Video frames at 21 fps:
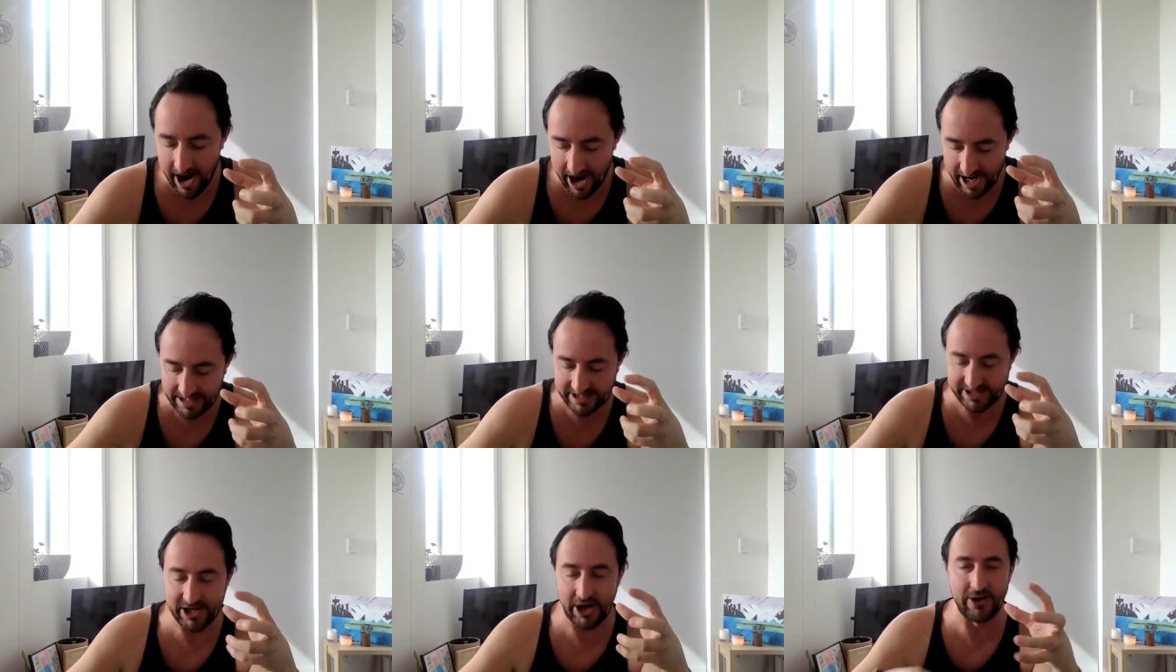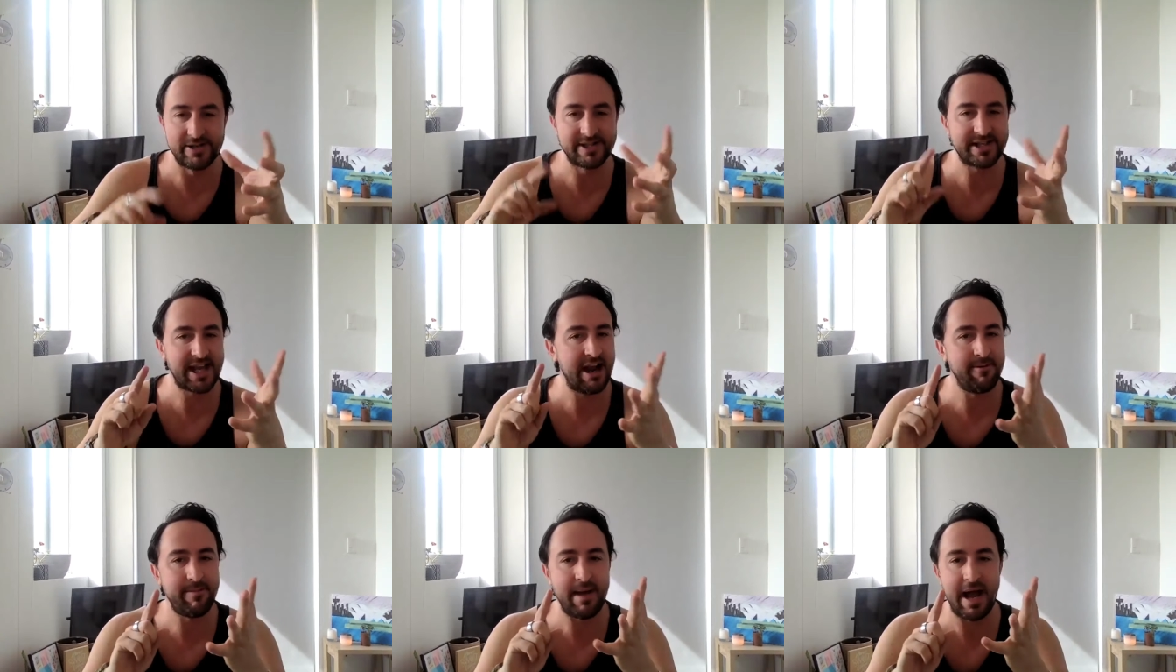I
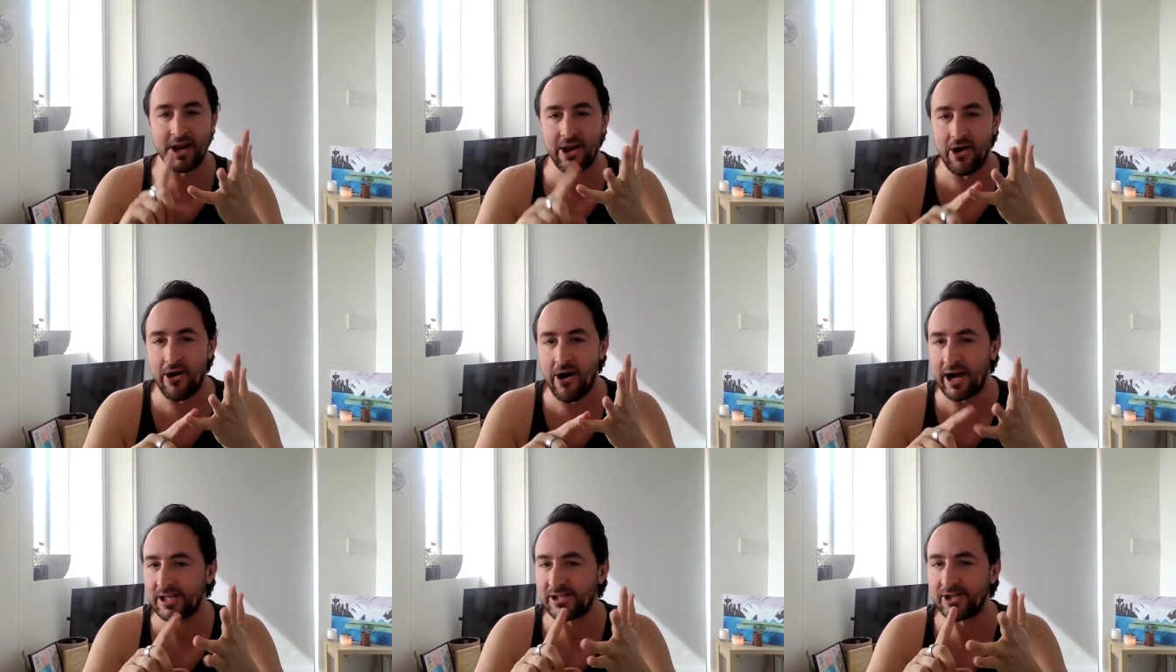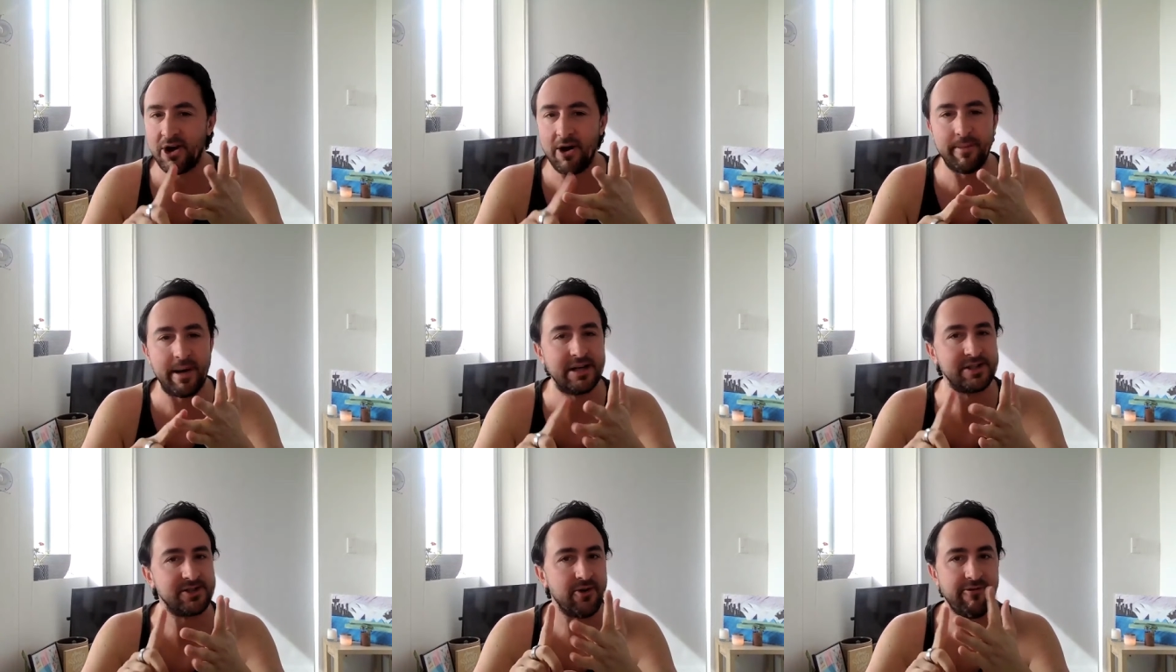don't care about likes,
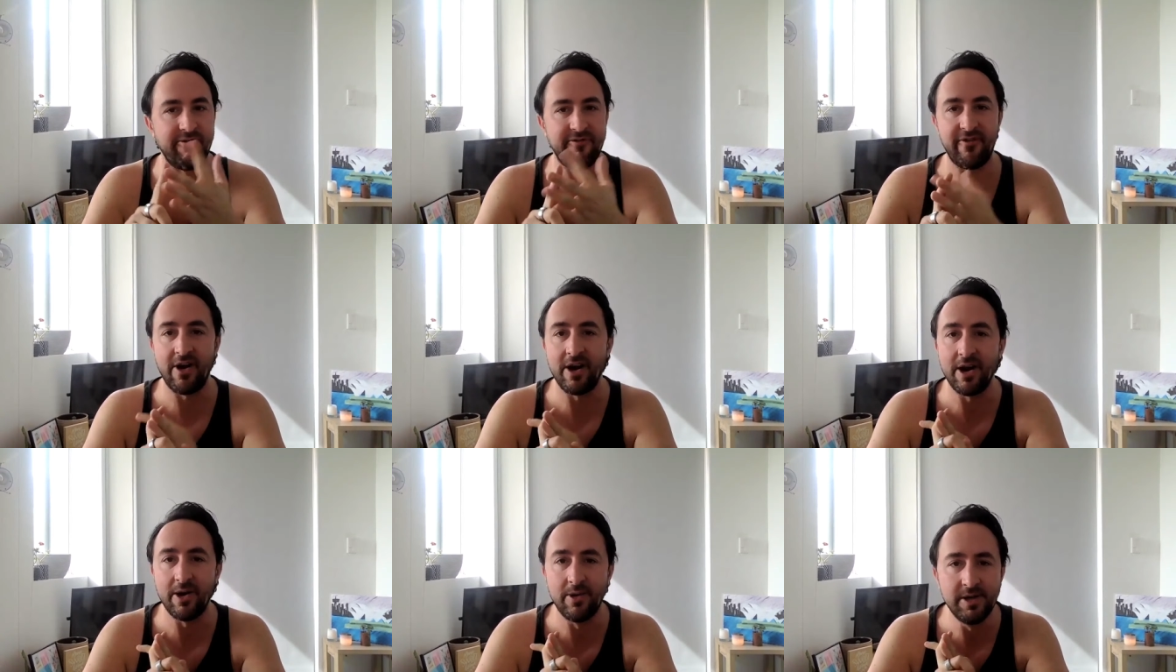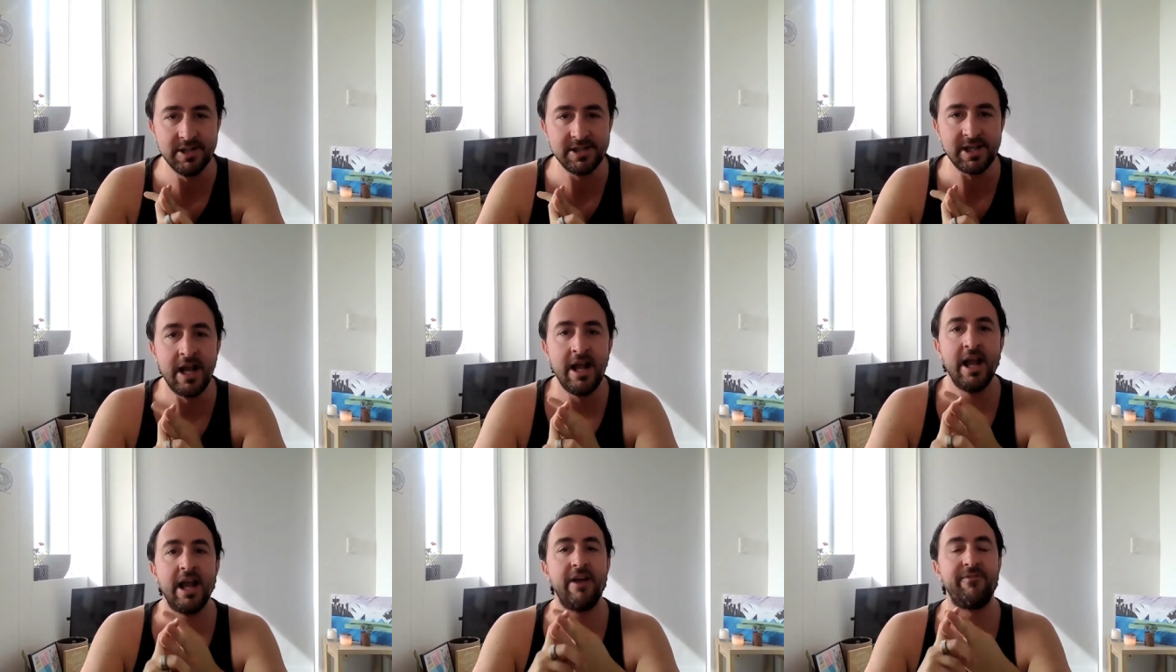comments, or followers.